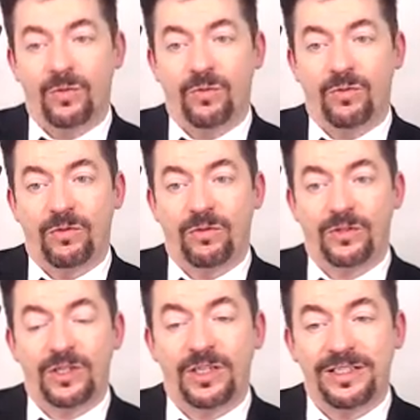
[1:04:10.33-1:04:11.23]
There's an
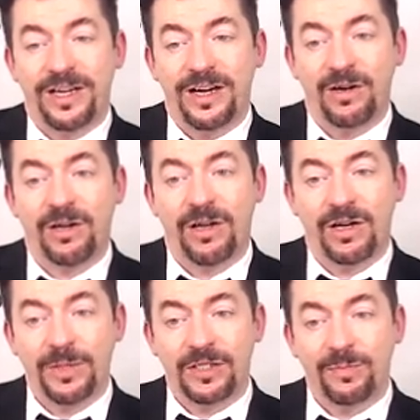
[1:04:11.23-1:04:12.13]
entire economy
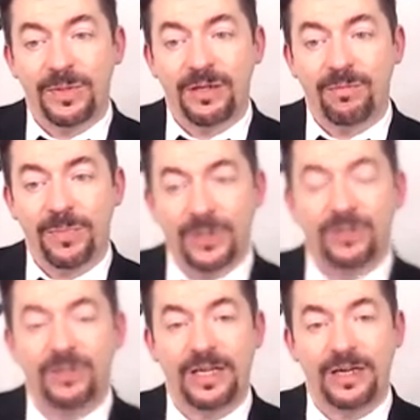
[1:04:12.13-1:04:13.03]
that's being built
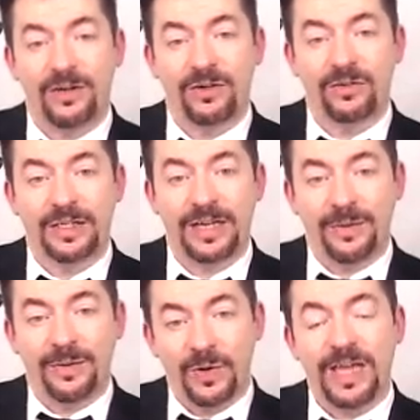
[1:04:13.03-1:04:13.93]
there that
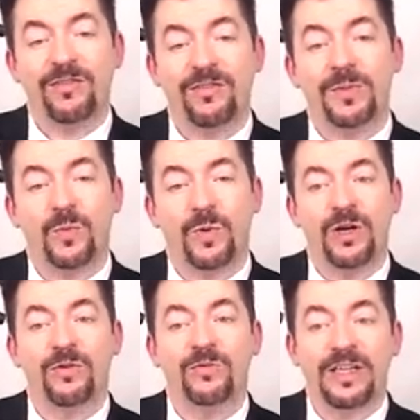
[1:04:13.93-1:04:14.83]
we have to be aware
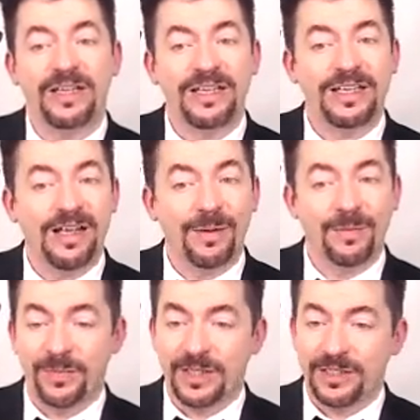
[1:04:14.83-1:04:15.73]
of. And I'm
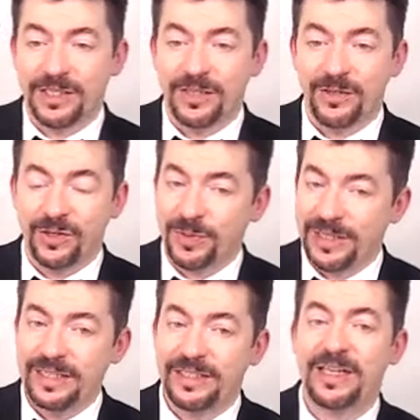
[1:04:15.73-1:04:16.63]
going to tell you, they're going to play
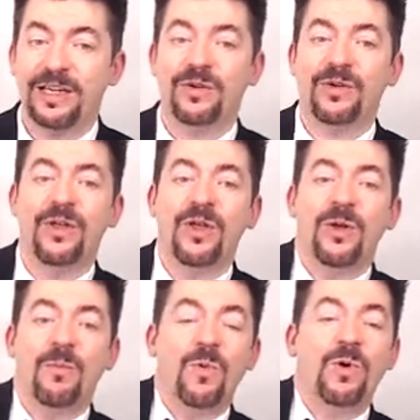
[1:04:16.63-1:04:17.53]
it down
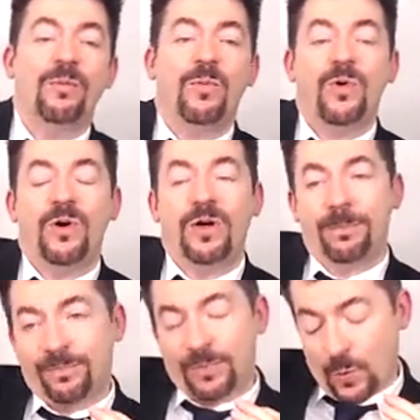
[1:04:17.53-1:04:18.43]
more and more.
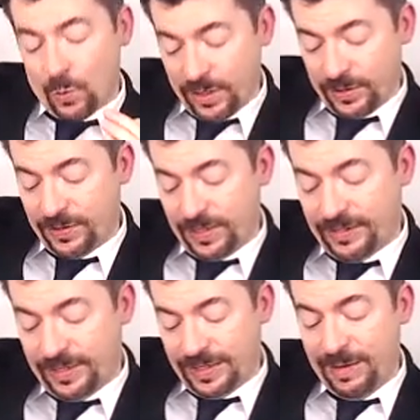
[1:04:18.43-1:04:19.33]
One of the things that
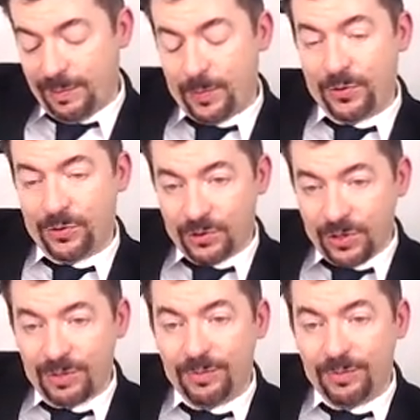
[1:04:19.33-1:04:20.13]
came up with Trump,